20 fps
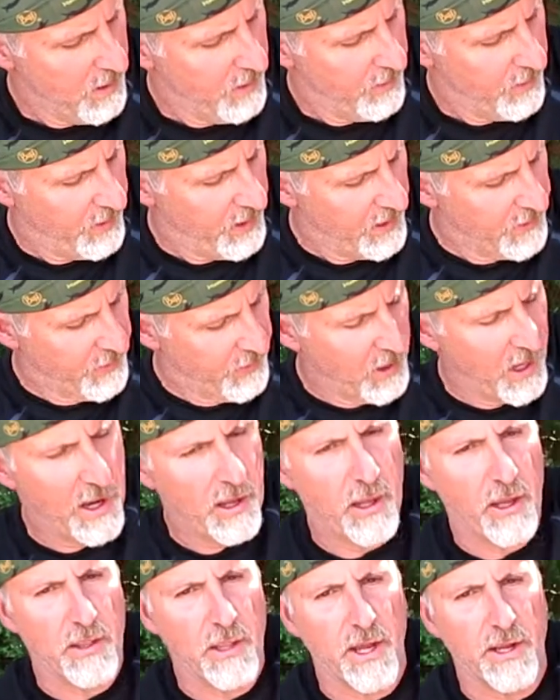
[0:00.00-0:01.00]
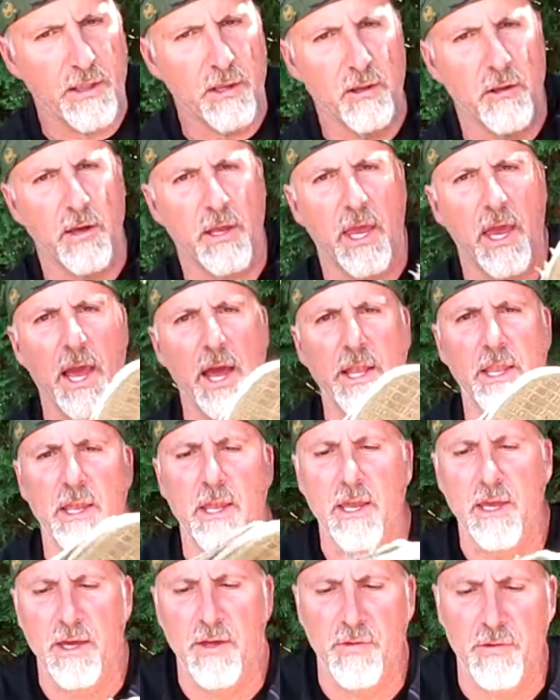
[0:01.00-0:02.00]
The next style I'd like to look at
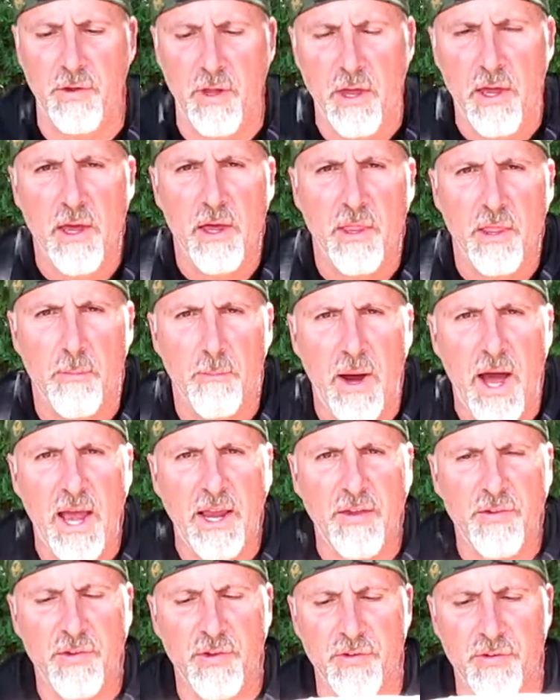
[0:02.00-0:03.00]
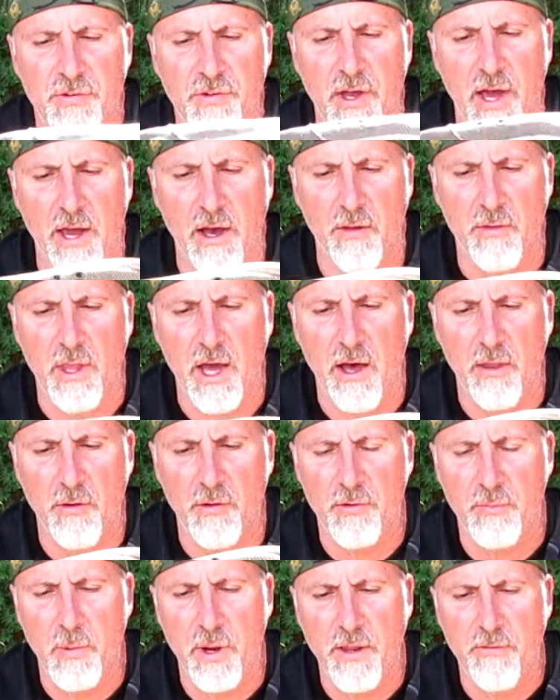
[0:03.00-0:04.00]
is the moccasin style. Now
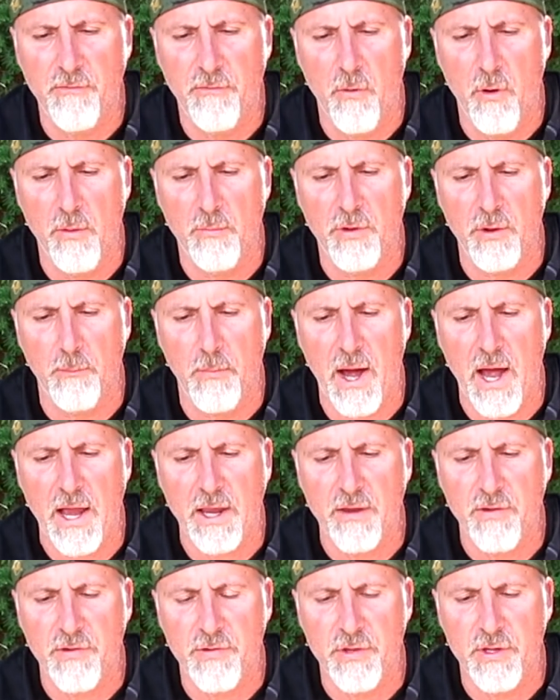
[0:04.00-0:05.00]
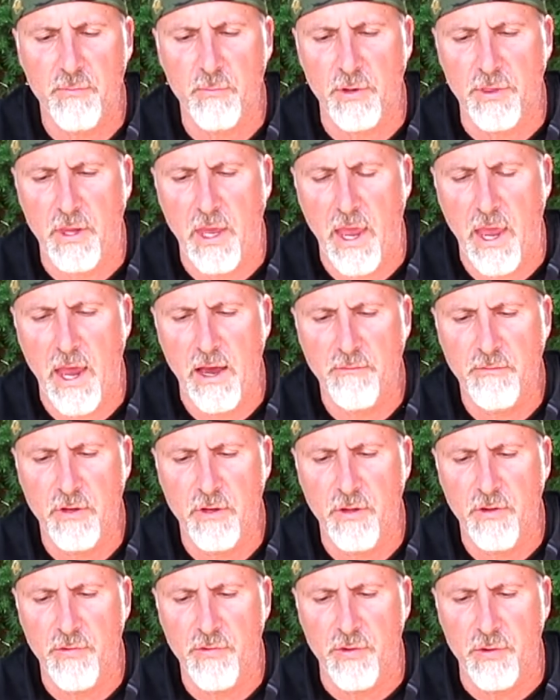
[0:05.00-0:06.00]
there's many forms of moccasin with
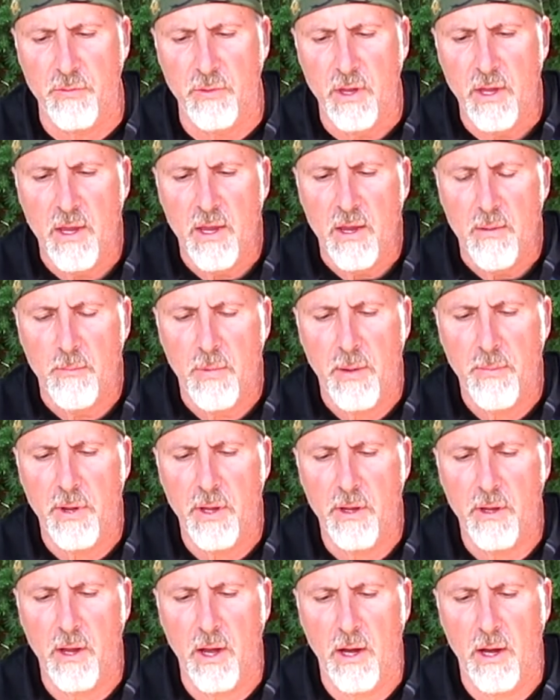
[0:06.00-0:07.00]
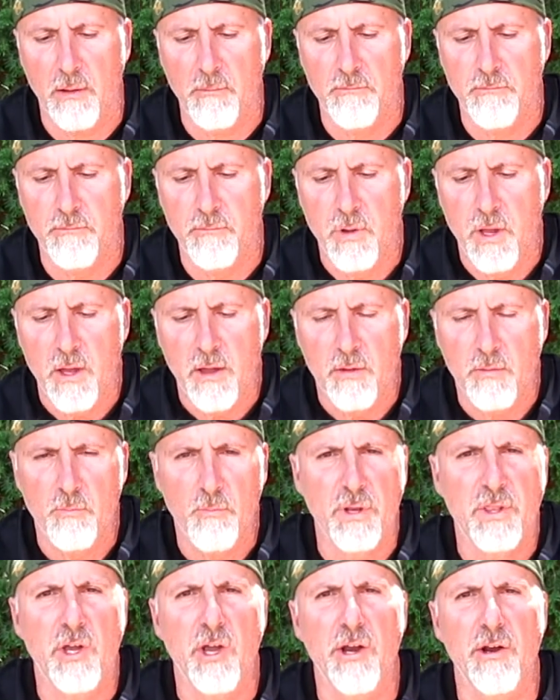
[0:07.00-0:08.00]
canvas and maybe
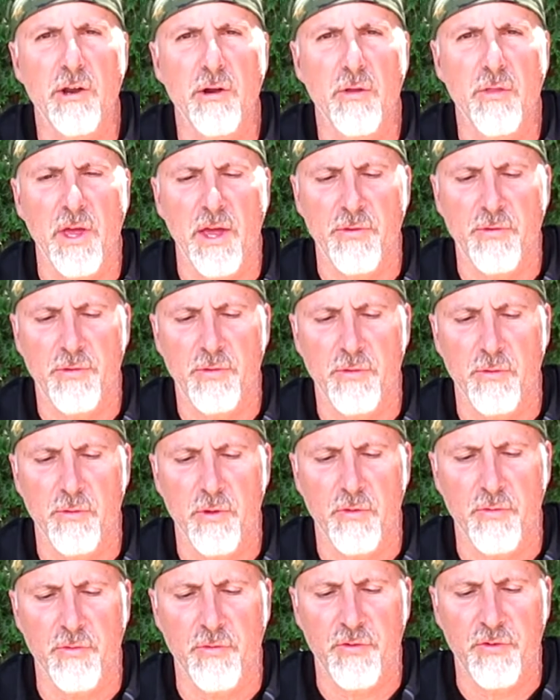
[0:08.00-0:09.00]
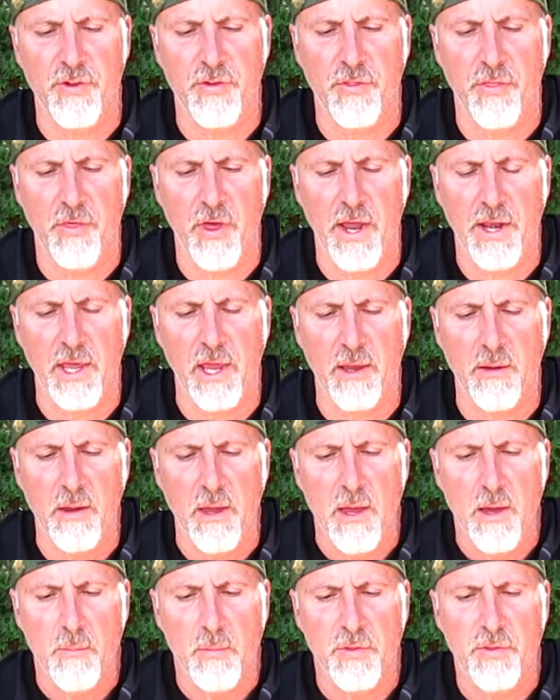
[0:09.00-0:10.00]
material that's synthetic,
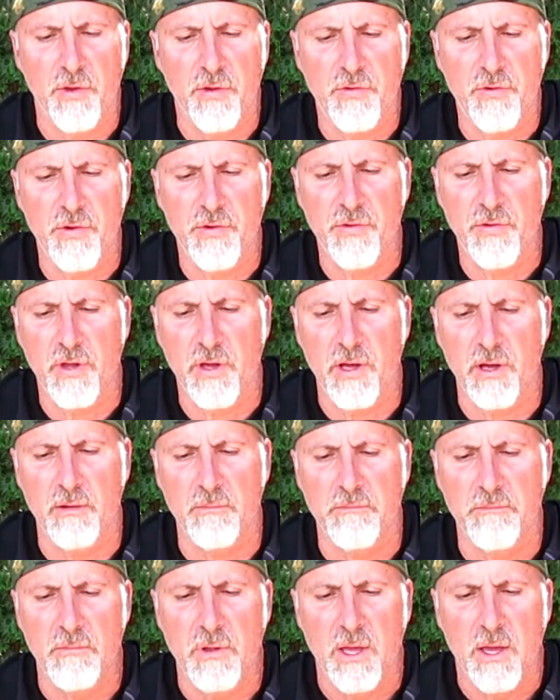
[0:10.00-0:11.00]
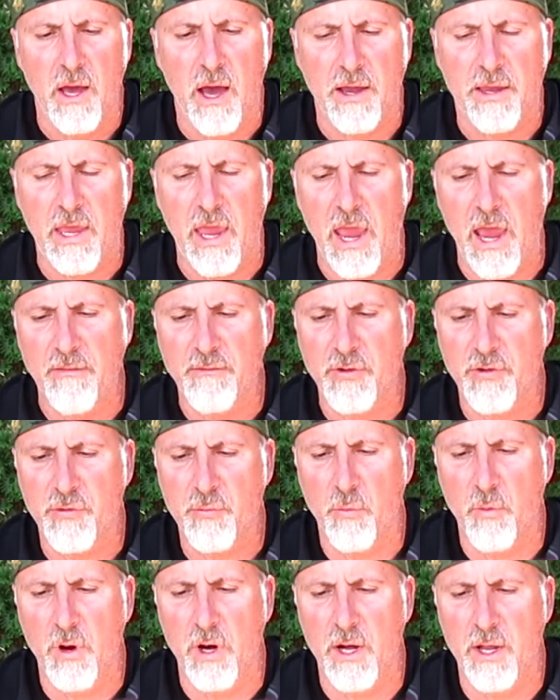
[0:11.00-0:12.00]
but this is a
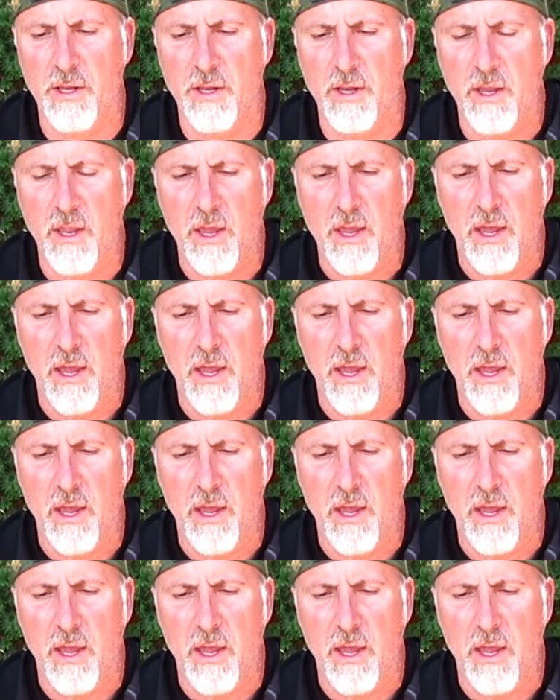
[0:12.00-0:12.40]
canvas one.